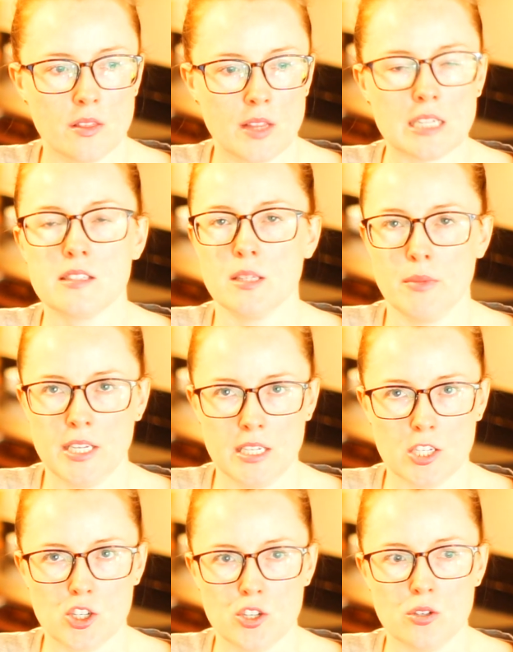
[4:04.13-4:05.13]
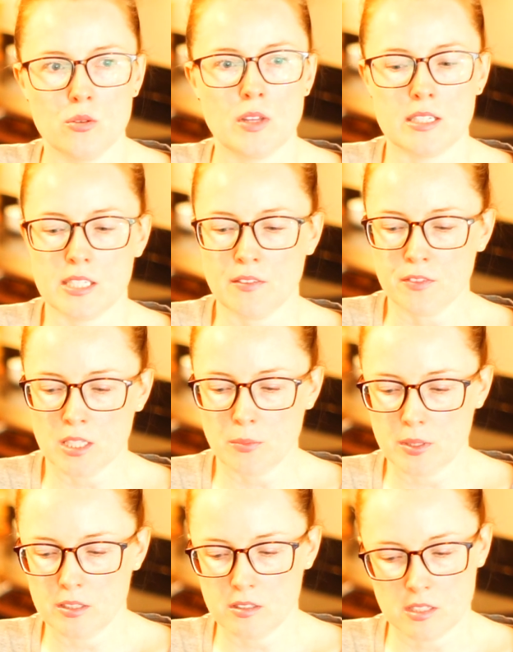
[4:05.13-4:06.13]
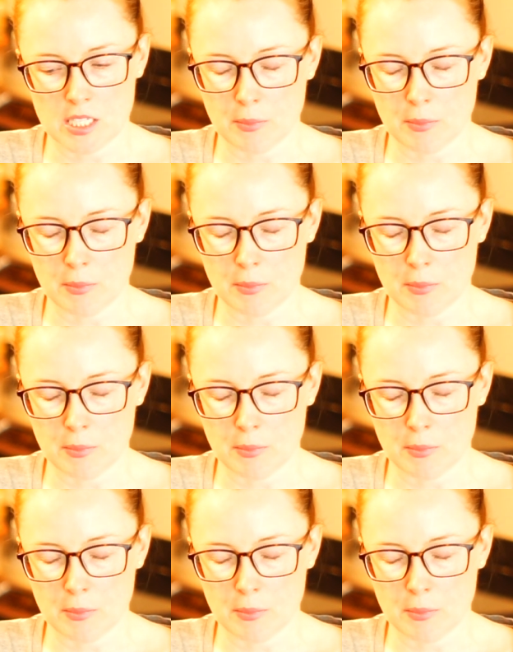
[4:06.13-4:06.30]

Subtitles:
that's the main issue. That definitely appeals to